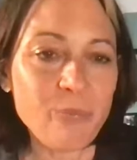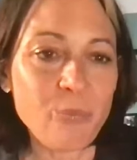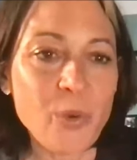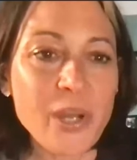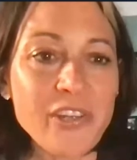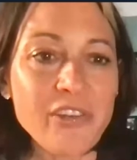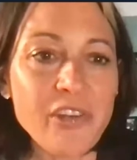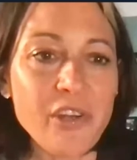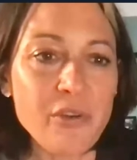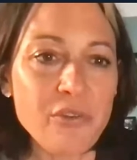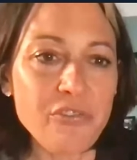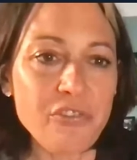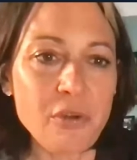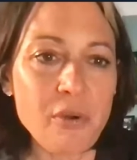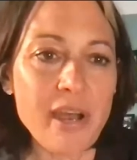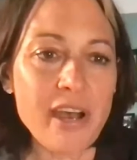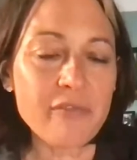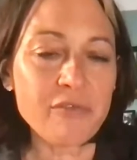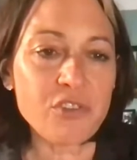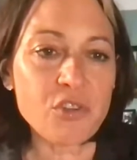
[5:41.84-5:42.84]
windows you
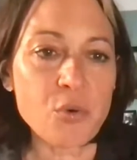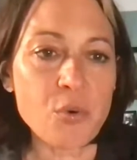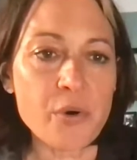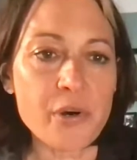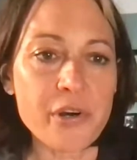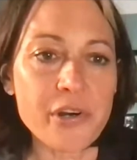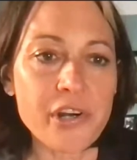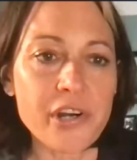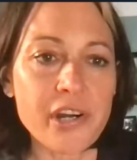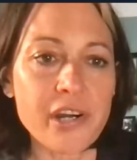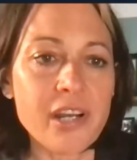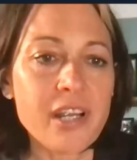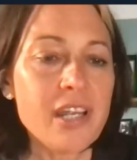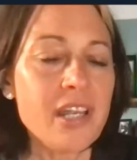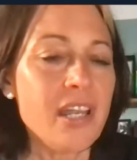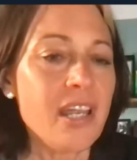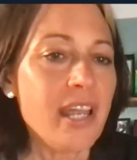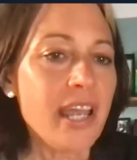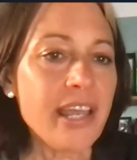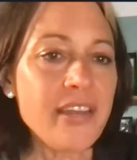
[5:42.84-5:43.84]
have to order.
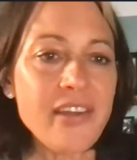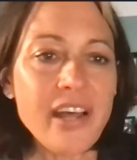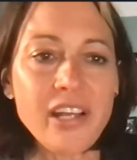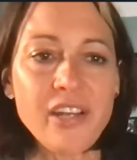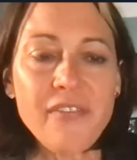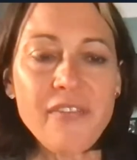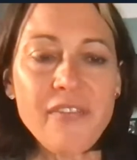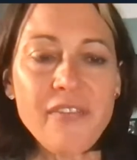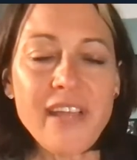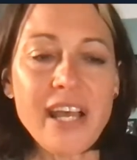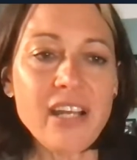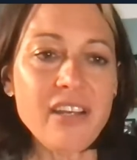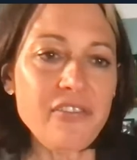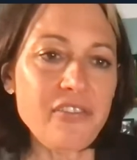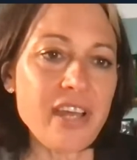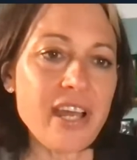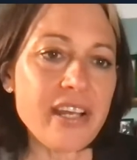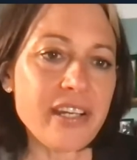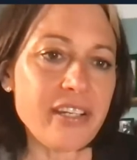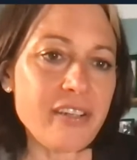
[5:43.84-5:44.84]
And none of that is
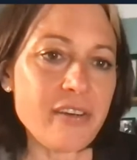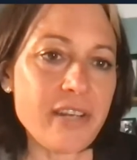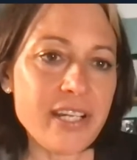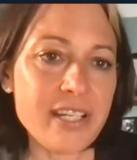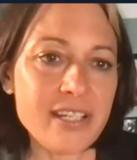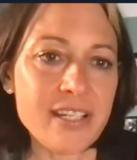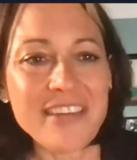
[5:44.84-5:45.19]
accurate.